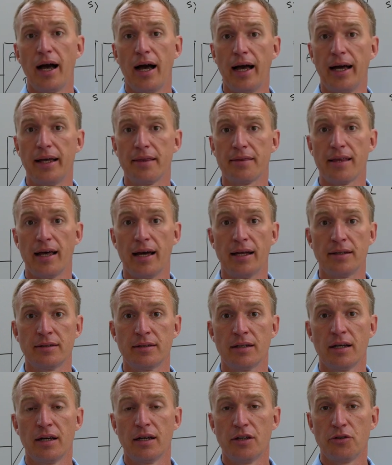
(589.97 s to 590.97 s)
and
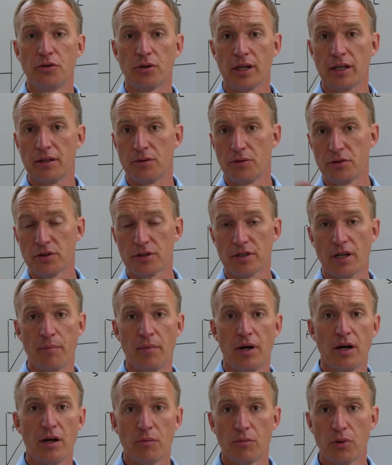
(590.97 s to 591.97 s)
then you can use
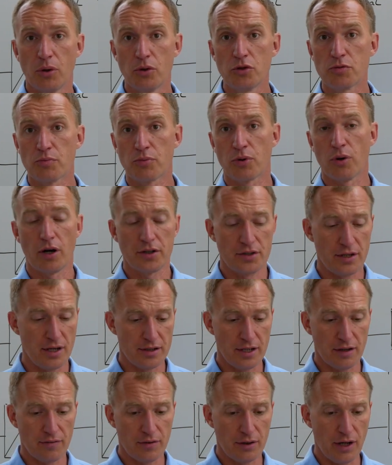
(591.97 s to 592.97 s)
some
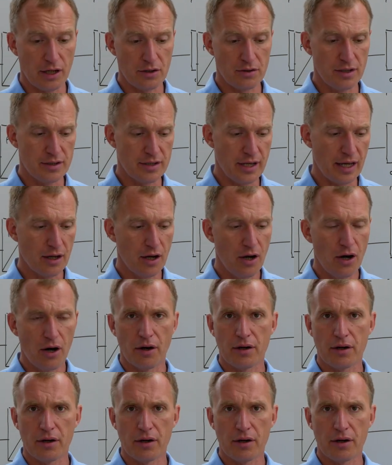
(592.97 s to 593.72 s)
post-processing where you're actually saying,